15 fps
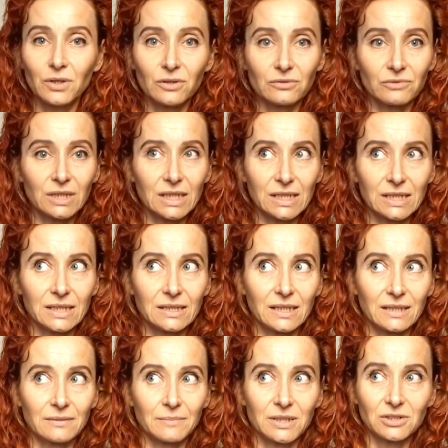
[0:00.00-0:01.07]
not really
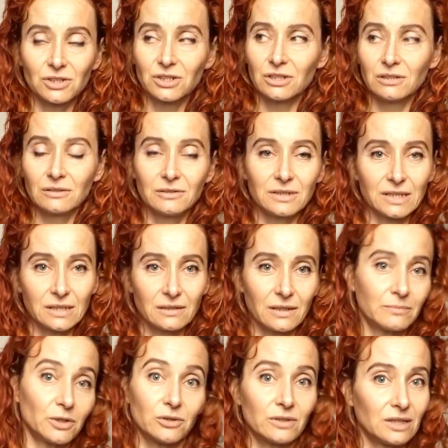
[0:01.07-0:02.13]
that much into silk.
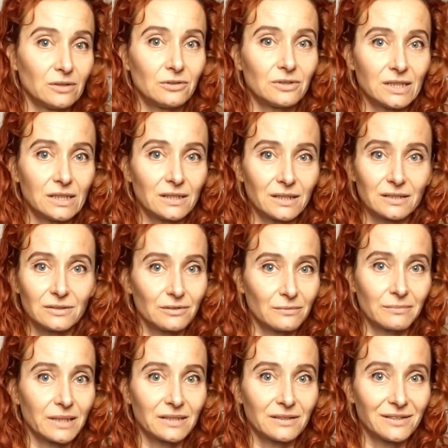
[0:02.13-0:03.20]
I'm not into silk. I don't
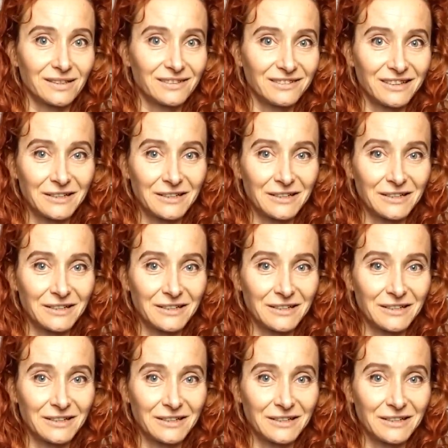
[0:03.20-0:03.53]
buy silk.